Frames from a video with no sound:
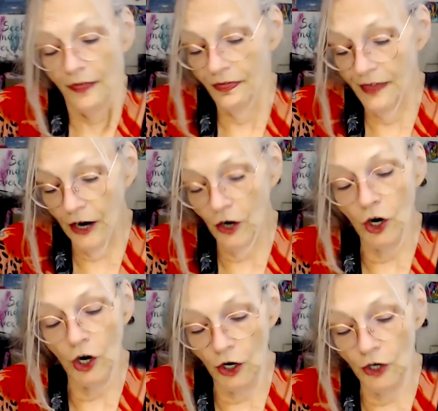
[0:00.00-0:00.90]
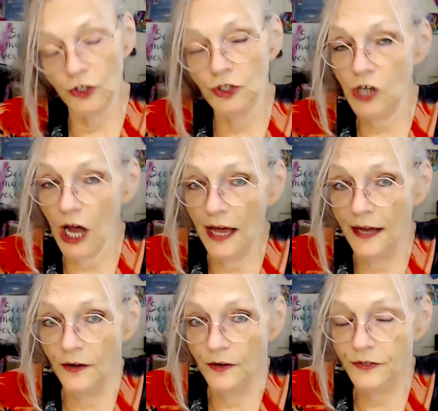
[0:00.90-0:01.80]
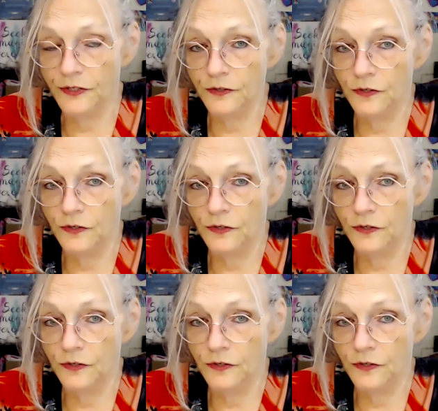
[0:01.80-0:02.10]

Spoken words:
their hurt child